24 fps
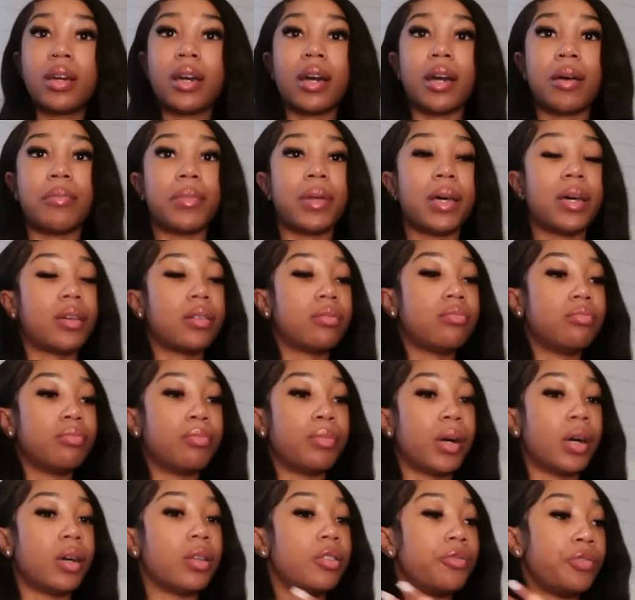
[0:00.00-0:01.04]
I'm not
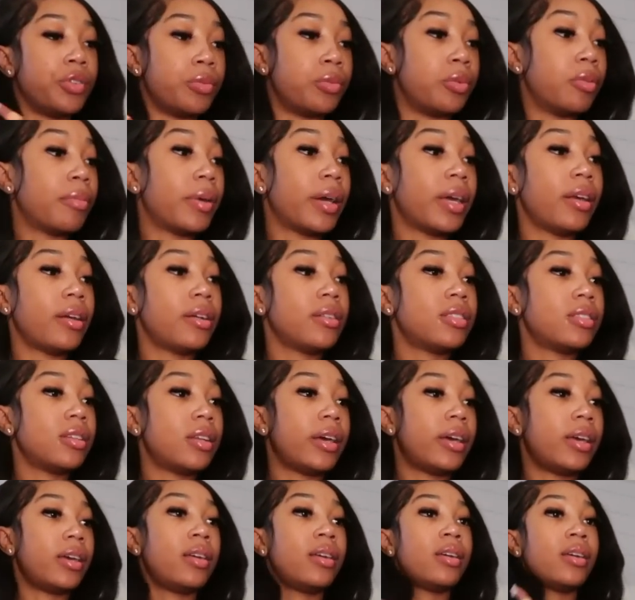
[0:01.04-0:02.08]
bothering with my hair
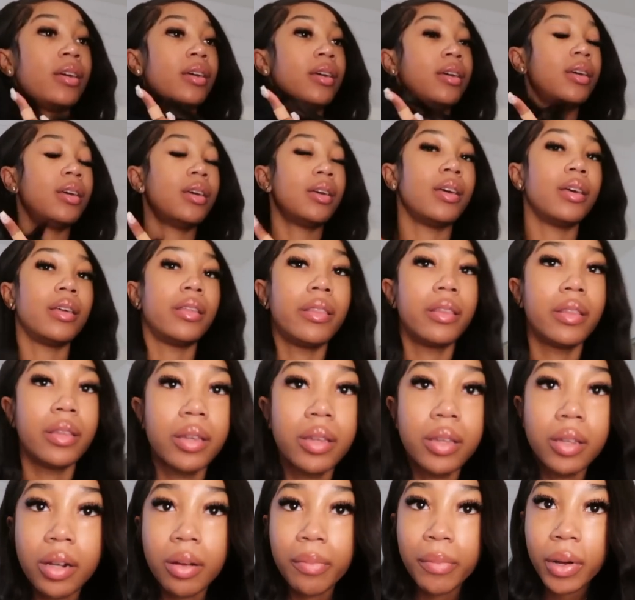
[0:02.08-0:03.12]
today. And
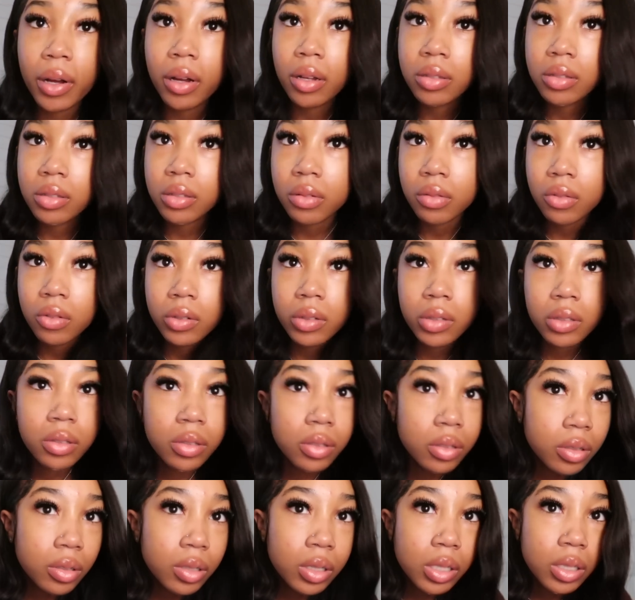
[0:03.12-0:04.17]
then I'm also going
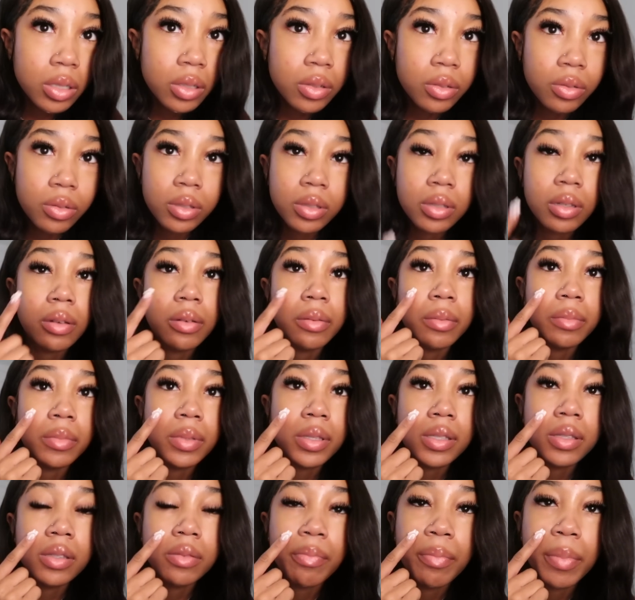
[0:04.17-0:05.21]
to just do some
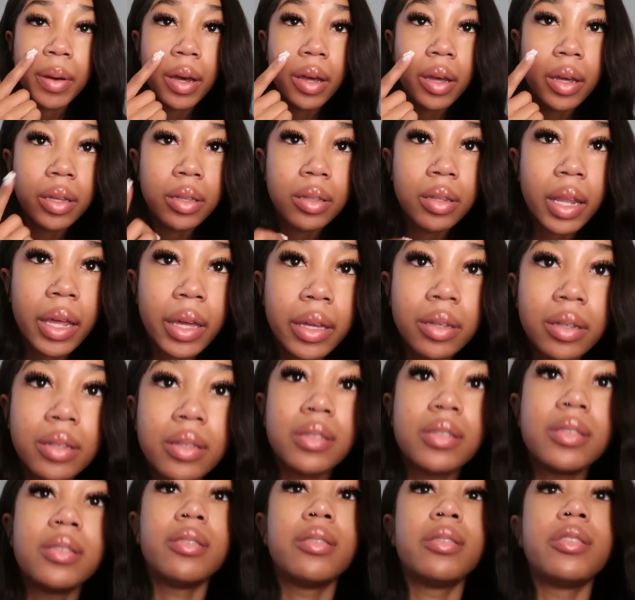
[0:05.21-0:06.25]
spot like
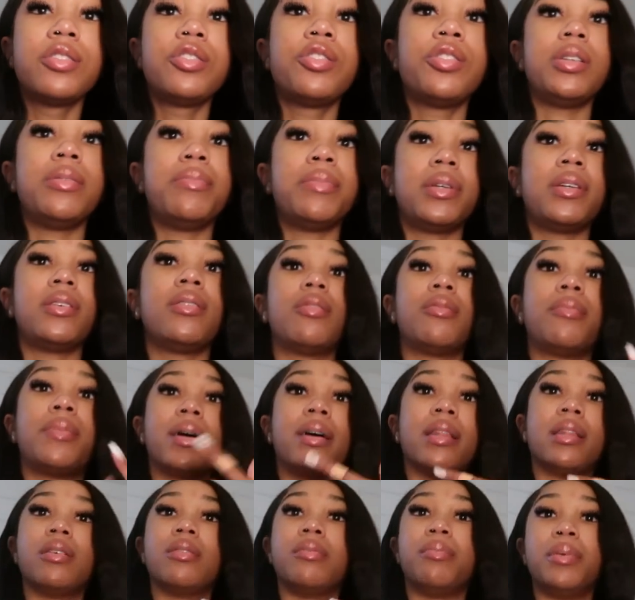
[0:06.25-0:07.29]
concealer treatment on
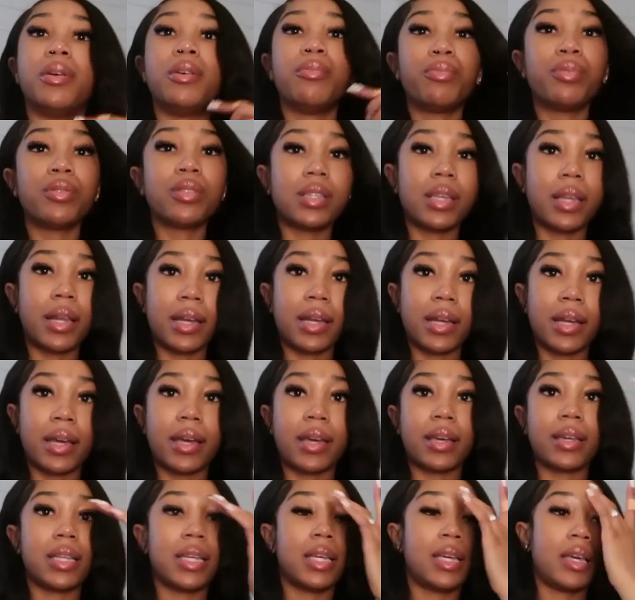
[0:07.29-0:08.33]
my little pimples that I
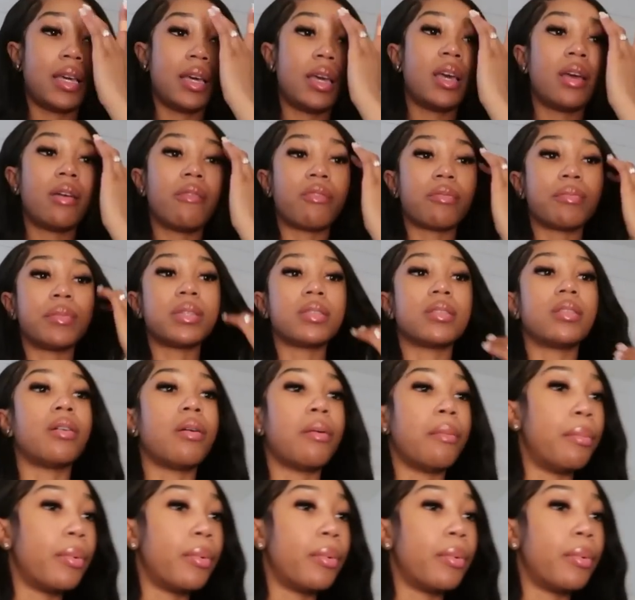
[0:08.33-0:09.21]
got. This little